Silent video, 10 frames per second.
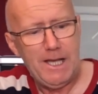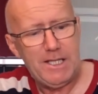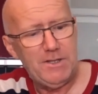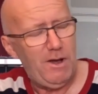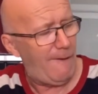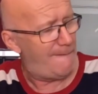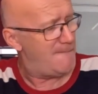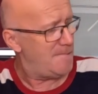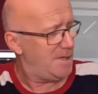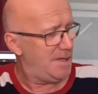It's
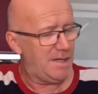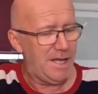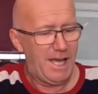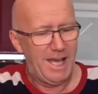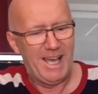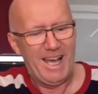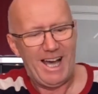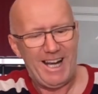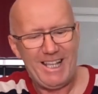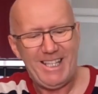not.
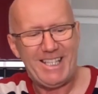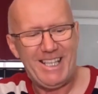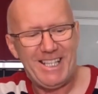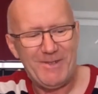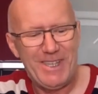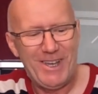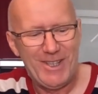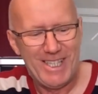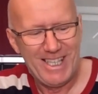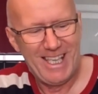I like to see some of
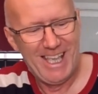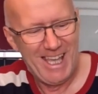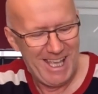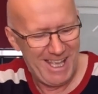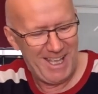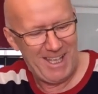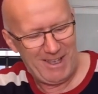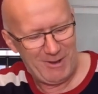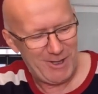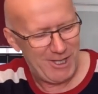those
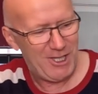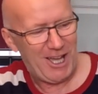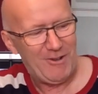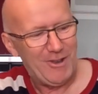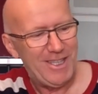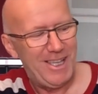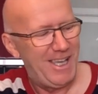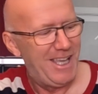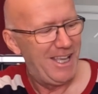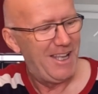other channels
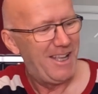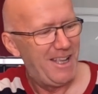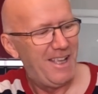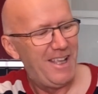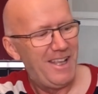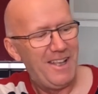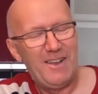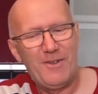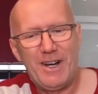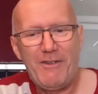
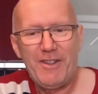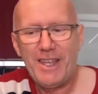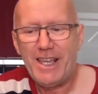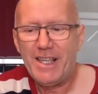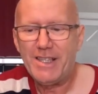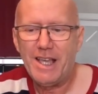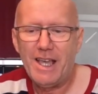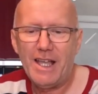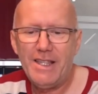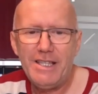when everything is.
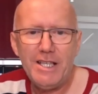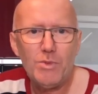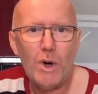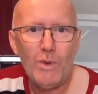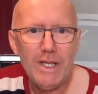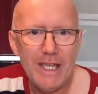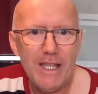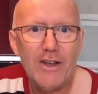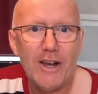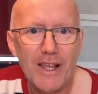And this is what we
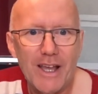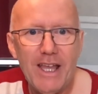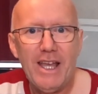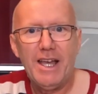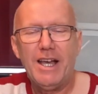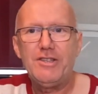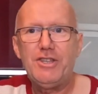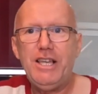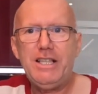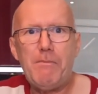did earlier. And
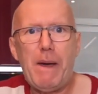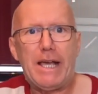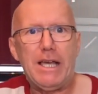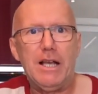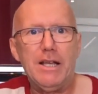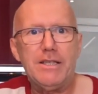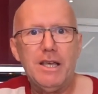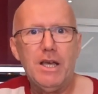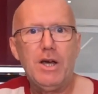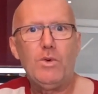she's
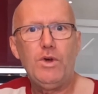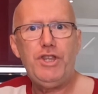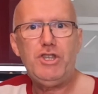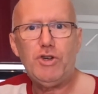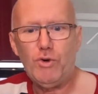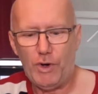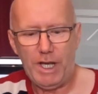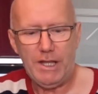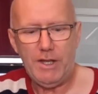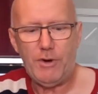immaculate. with the
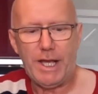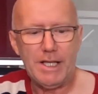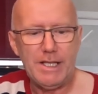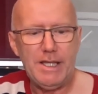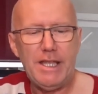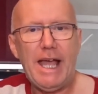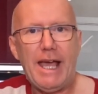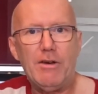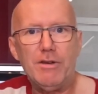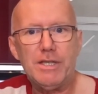jewellery and the rings and the
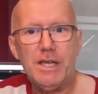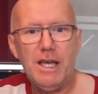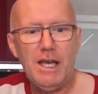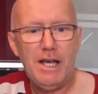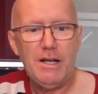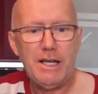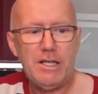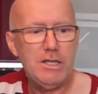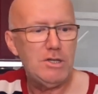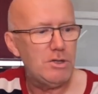nails, and
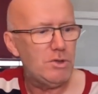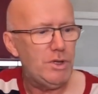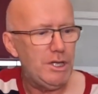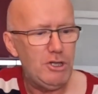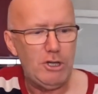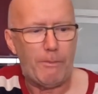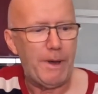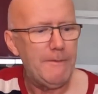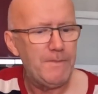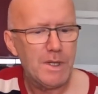like she does all this
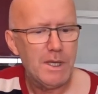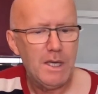chopping